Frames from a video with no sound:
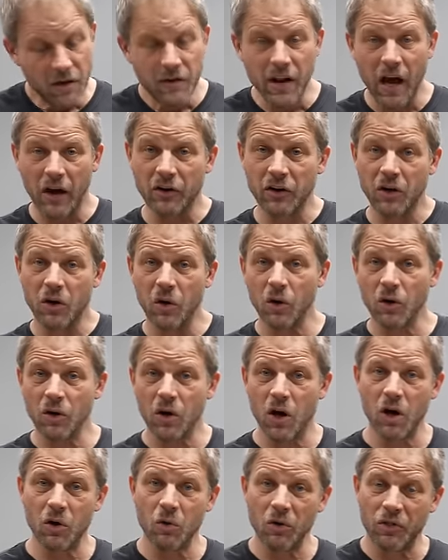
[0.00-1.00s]
Now, to go
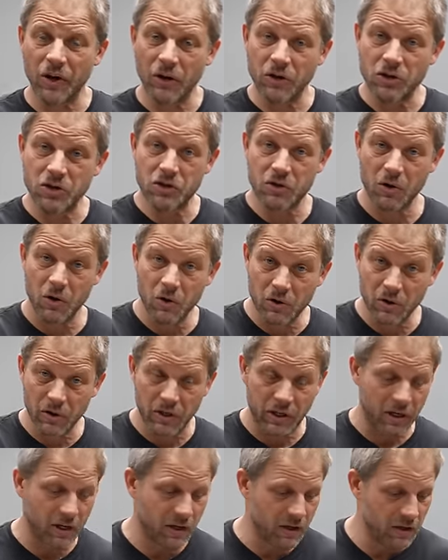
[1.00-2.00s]
along with our stroker
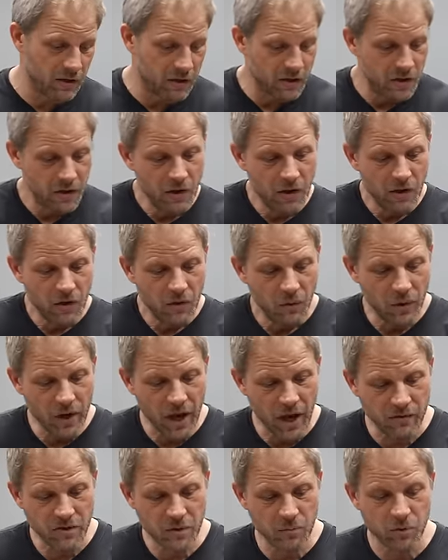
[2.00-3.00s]
kit, we
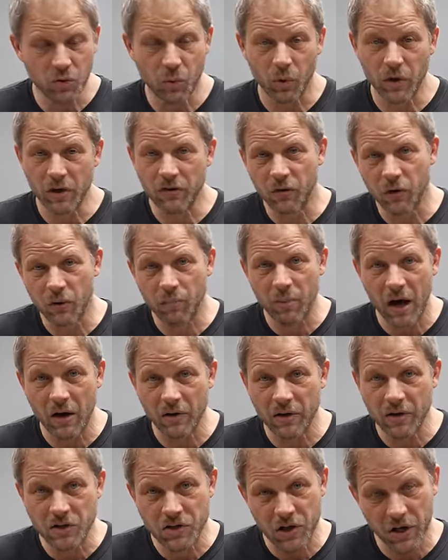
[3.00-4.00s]
have some twenty-four
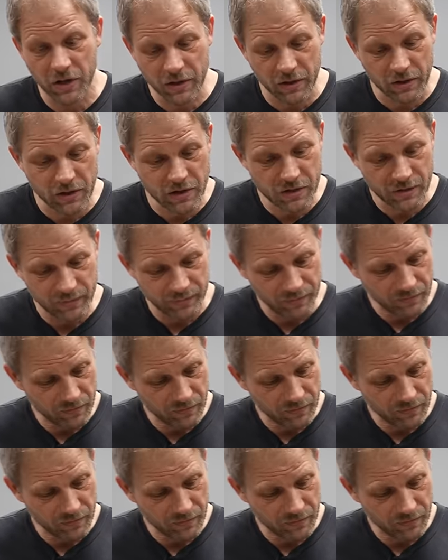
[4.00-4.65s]
pound injectors,